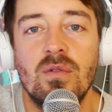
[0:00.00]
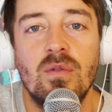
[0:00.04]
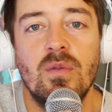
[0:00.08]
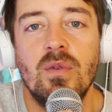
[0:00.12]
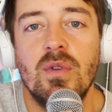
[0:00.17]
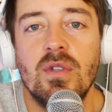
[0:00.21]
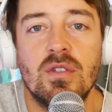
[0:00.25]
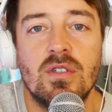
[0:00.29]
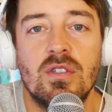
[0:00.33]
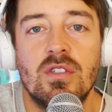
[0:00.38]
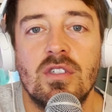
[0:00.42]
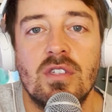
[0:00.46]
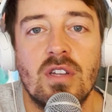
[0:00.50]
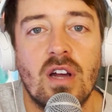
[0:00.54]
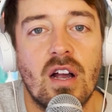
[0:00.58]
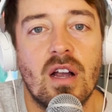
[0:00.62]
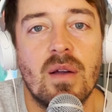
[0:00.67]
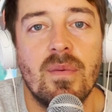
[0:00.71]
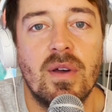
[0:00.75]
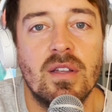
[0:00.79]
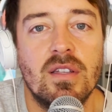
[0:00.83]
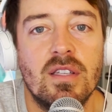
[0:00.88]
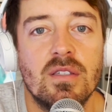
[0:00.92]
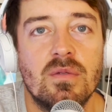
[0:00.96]
We just talk
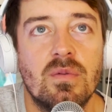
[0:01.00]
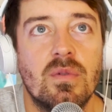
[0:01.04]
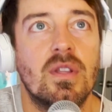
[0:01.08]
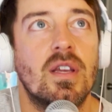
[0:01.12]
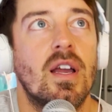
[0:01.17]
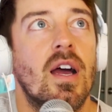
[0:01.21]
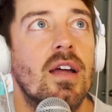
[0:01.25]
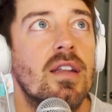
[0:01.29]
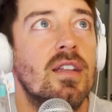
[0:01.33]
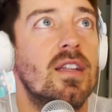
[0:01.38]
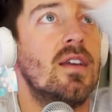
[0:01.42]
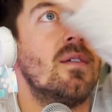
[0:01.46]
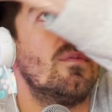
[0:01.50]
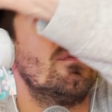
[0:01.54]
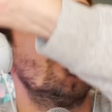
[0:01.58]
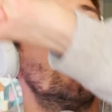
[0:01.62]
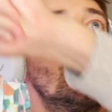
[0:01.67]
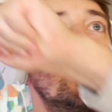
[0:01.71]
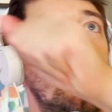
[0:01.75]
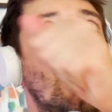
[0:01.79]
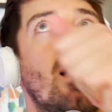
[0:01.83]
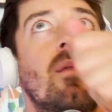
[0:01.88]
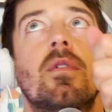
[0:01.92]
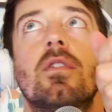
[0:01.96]
about this with goddamn
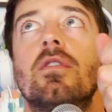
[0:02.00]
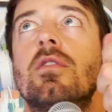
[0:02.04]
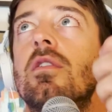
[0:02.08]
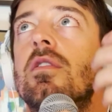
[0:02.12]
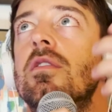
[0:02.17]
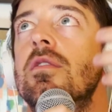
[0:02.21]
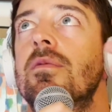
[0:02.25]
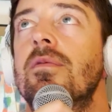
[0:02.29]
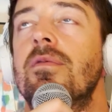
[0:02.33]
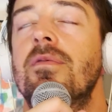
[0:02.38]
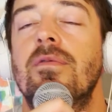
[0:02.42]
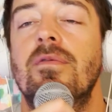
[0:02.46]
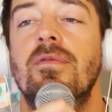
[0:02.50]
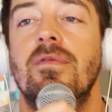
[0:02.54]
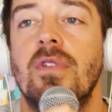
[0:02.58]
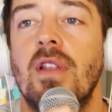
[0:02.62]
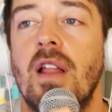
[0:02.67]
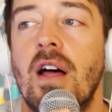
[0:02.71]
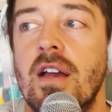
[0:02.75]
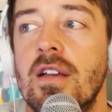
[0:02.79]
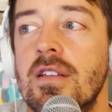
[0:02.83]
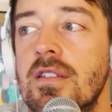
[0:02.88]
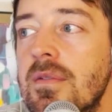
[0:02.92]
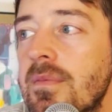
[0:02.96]
Dahmer. So it
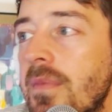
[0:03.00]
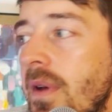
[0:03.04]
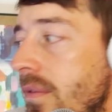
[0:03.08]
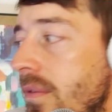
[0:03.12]
flies in my